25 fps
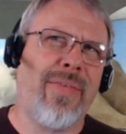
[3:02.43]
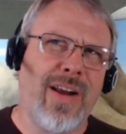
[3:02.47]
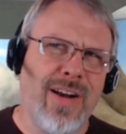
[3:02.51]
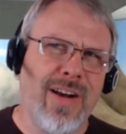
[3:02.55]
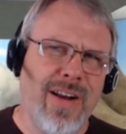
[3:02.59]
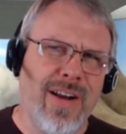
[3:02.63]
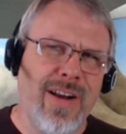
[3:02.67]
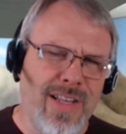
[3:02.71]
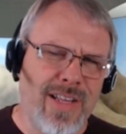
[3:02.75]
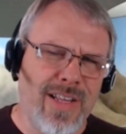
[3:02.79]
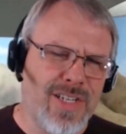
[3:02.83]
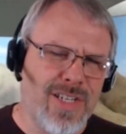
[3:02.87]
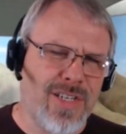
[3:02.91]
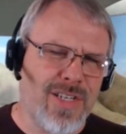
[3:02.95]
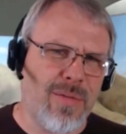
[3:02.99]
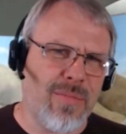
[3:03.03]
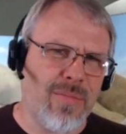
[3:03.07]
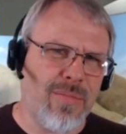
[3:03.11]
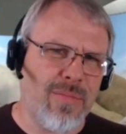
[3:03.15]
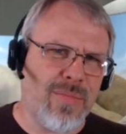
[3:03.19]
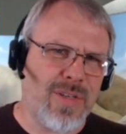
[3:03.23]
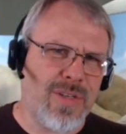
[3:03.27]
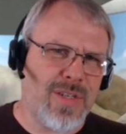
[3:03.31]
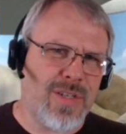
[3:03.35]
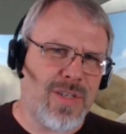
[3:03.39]
there is
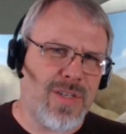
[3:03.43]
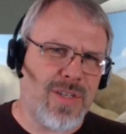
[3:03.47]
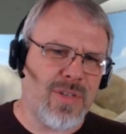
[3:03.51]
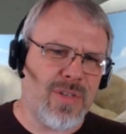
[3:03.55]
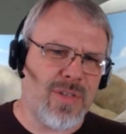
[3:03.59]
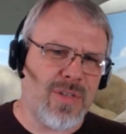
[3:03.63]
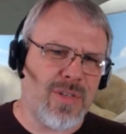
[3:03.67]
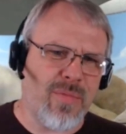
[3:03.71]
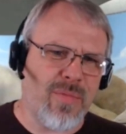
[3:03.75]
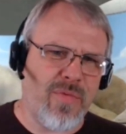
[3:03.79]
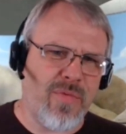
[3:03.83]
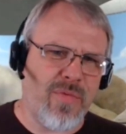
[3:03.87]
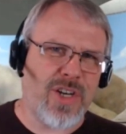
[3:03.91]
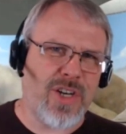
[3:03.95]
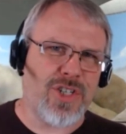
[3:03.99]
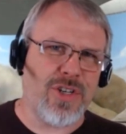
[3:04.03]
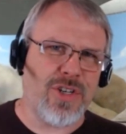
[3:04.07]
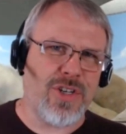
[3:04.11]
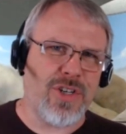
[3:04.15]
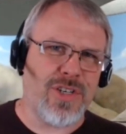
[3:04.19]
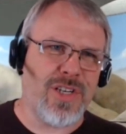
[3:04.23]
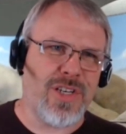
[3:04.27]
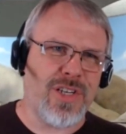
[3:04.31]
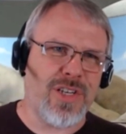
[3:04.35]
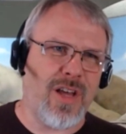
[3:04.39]
some some some
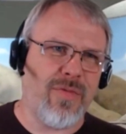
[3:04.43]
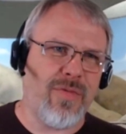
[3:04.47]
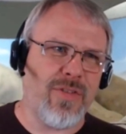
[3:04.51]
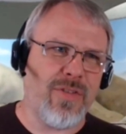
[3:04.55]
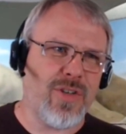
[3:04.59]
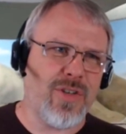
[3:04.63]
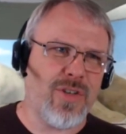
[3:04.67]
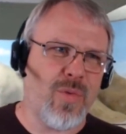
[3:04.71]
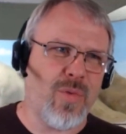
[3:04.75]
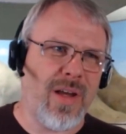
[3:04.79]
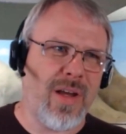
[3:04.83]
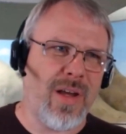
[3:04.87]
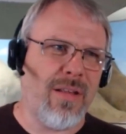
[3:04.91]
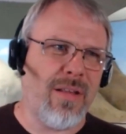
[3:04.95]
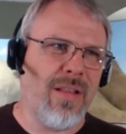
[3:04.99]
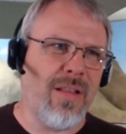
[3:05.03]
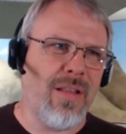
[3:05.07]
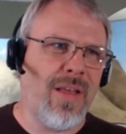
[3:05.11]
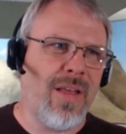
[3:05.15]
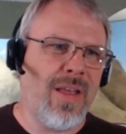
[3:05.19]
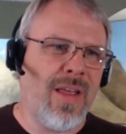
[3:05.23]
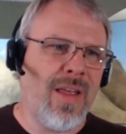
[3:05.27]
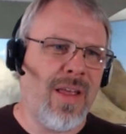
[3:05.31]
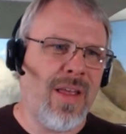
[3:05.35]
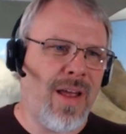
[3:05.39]
fictional stuff as well
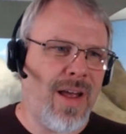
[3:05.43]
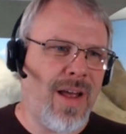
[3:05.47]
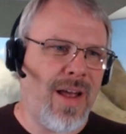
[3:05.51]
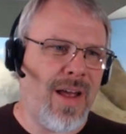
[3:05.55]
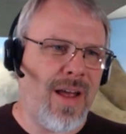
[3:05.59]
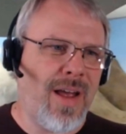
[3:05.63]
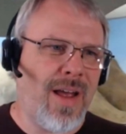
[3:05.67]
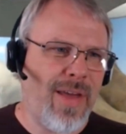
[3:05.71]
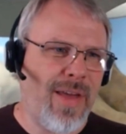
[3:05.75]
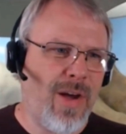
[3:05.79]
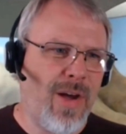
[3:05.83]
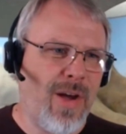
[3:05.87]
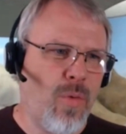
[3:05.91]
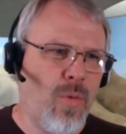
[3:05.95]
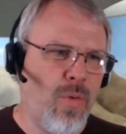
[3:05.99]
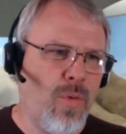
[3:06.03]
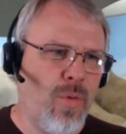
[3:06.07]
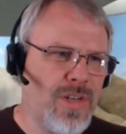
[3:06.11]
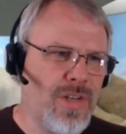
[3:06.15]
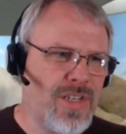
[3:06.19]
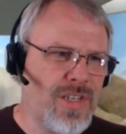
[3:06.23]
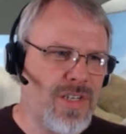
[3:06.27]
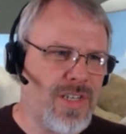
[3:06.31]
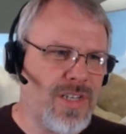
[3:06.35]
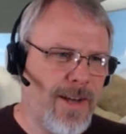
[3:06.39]
uh, that
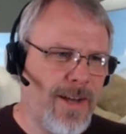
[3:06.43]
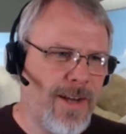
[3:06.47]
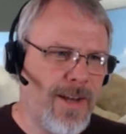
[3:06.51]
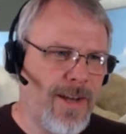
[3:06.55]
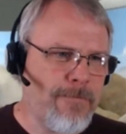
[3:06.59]
was